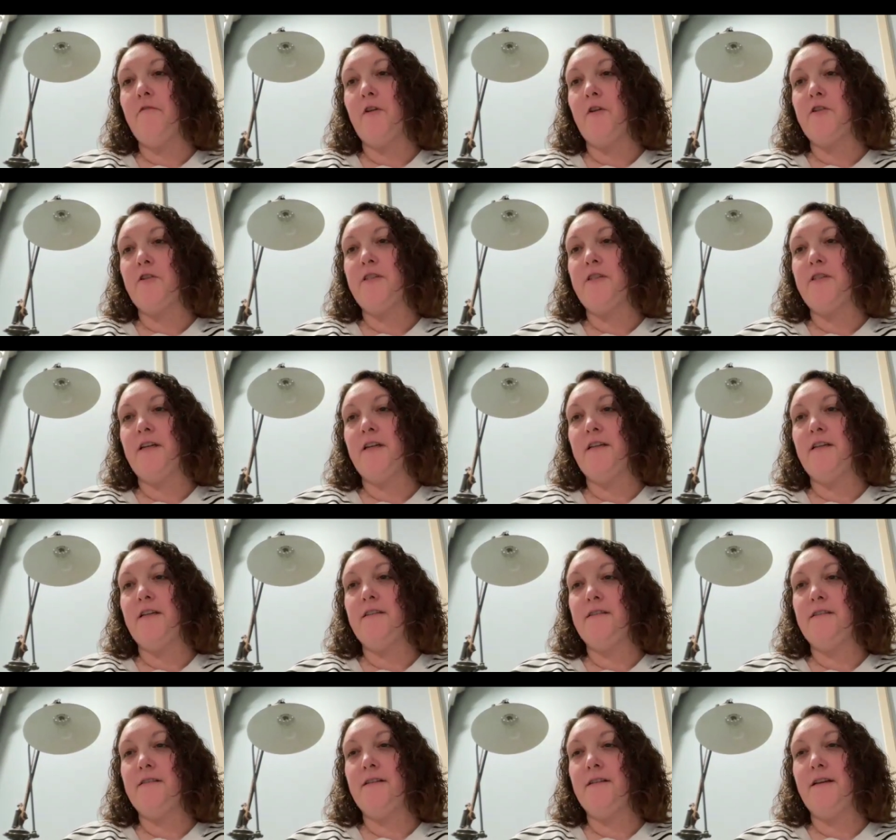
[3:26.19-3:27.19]

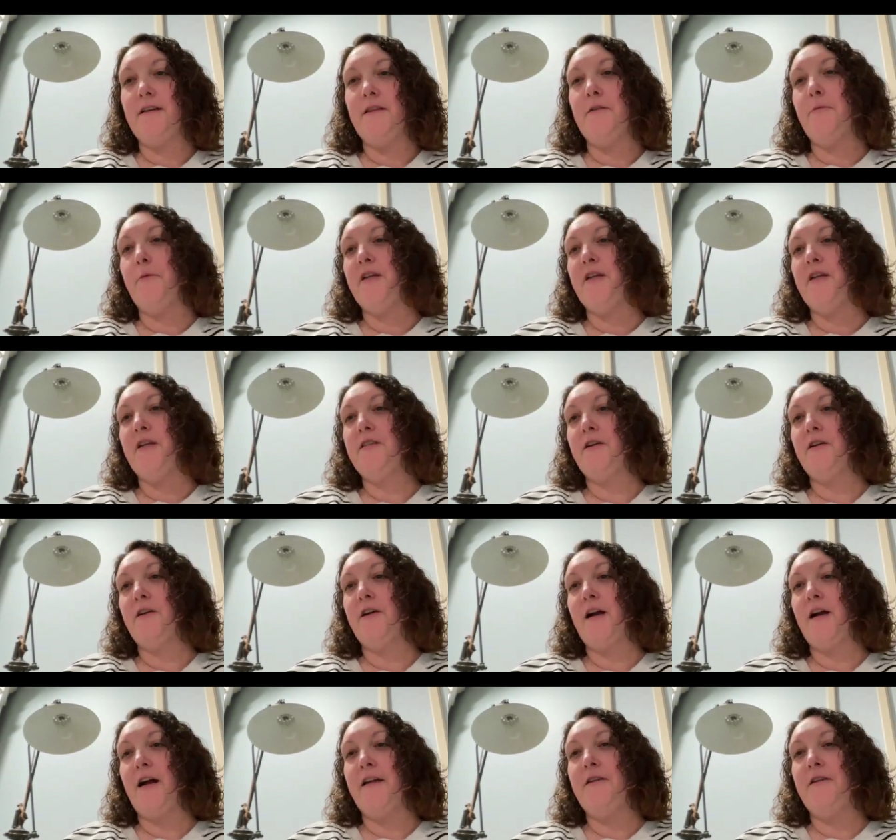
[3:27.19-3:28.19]
versus in the
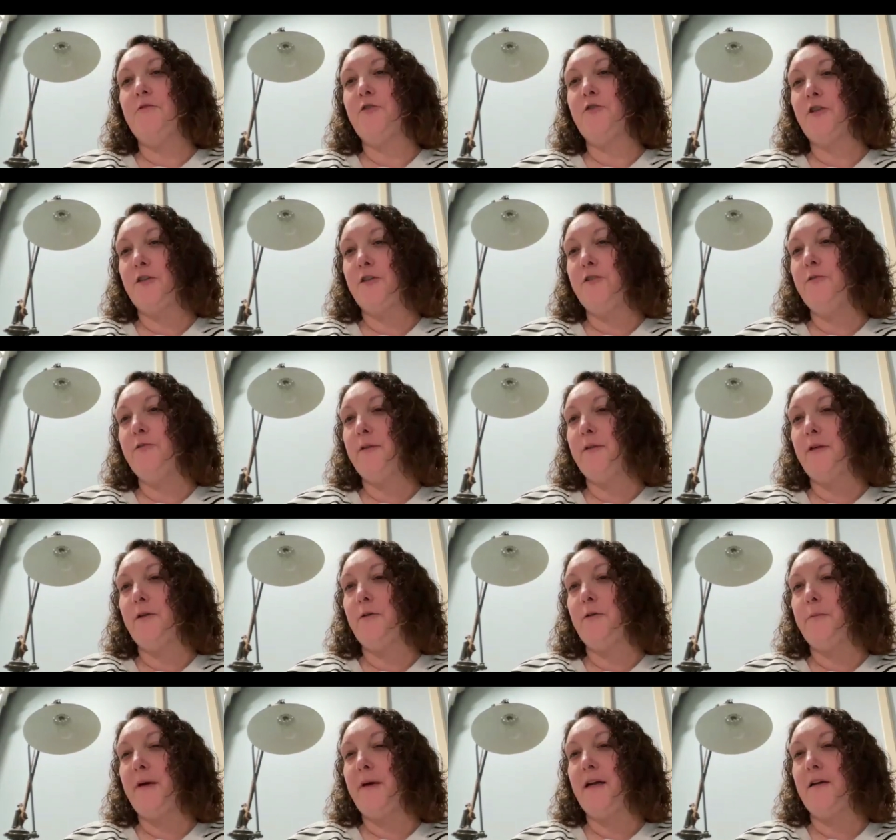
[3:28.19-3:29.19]
winter, I usually do a
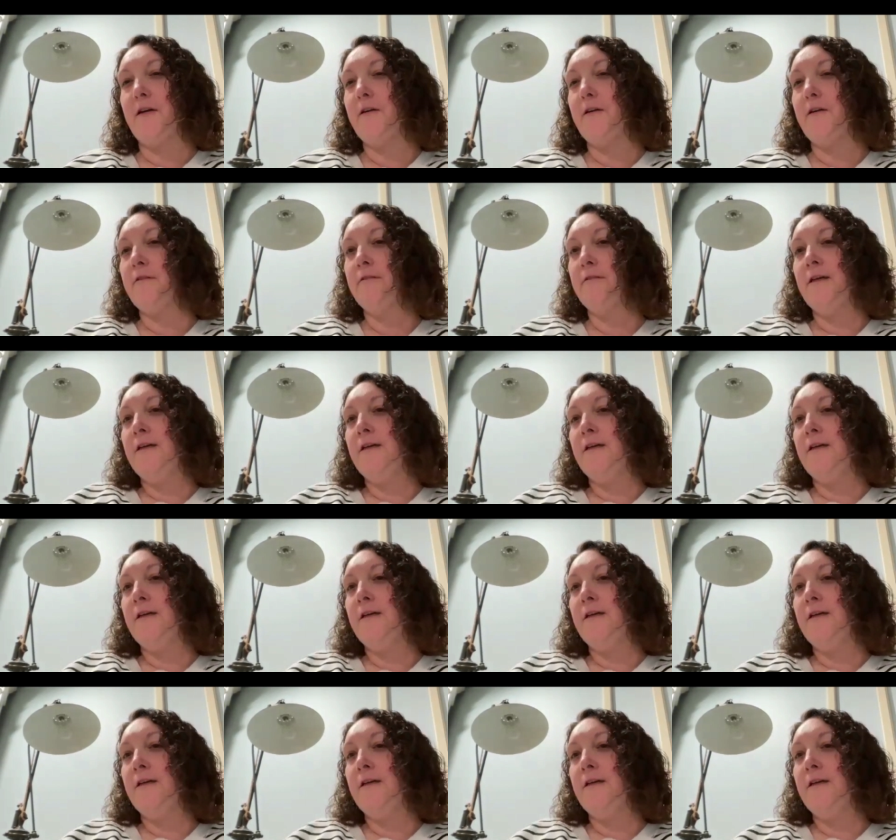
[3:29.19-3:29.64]
little better